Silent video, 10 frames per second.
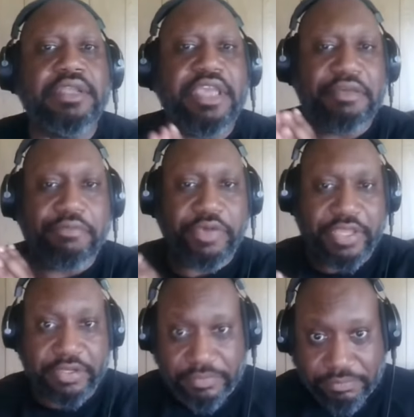and
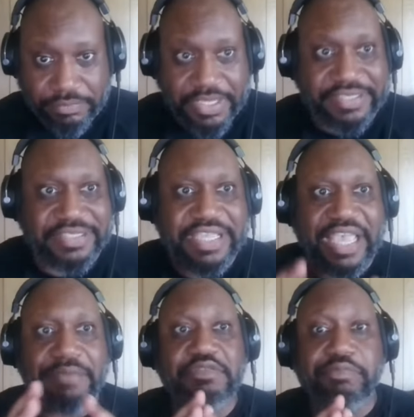Brandon? Is it
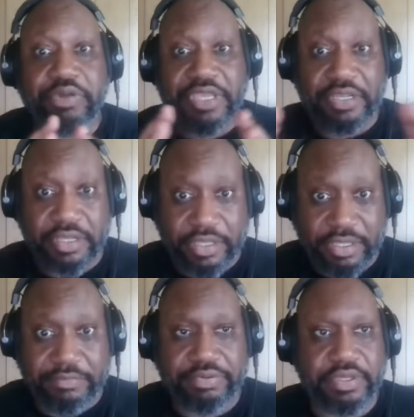time to break it
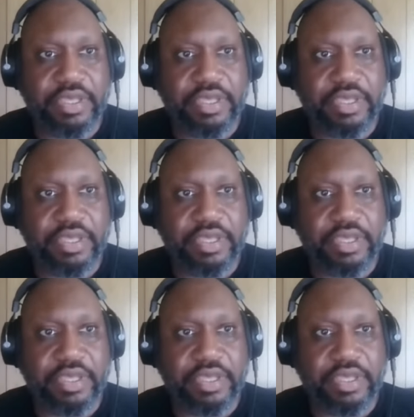up?